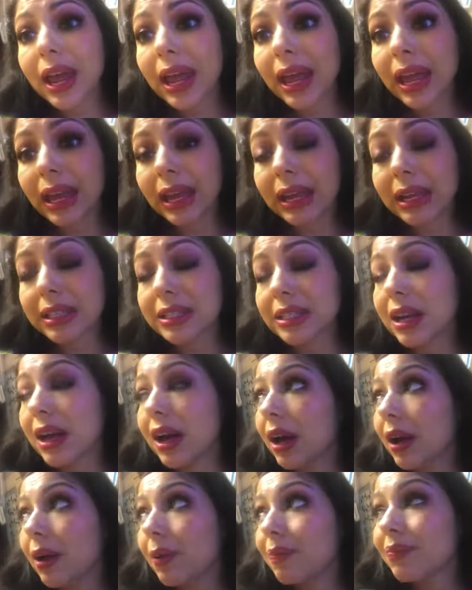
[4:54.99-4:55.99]
And
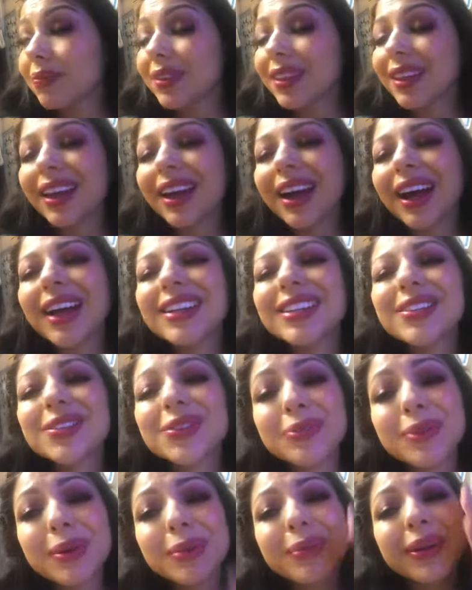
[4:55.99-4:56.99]
I just
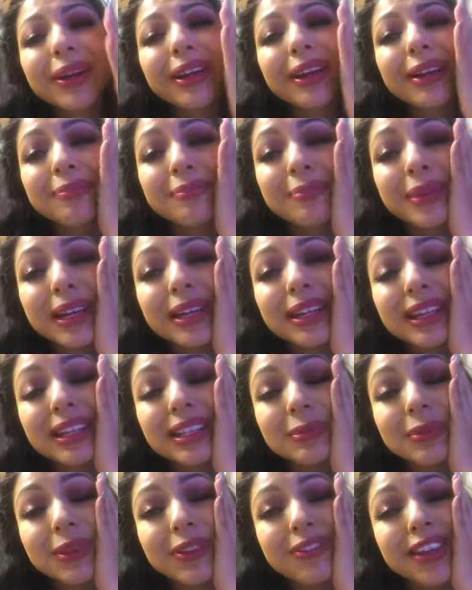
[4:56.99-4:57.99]
remember him being
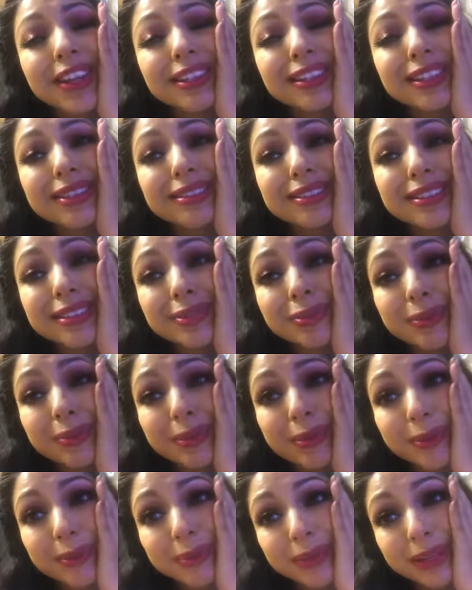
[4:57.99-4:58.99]
against my face, and I just
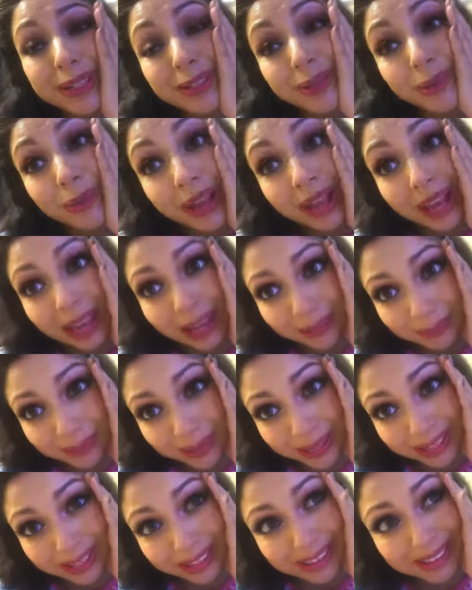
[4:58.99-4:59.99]
remember being so
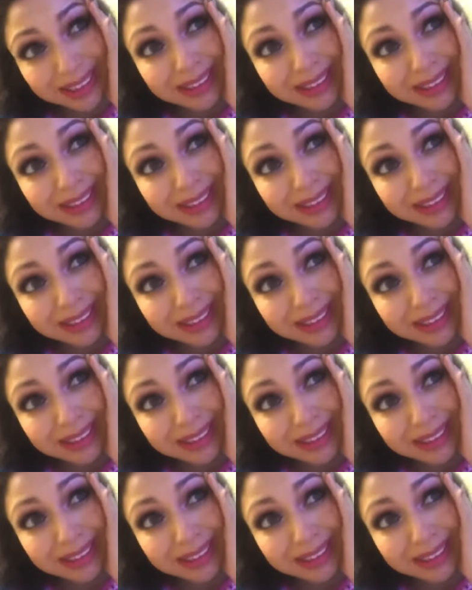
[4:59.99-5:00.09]
happy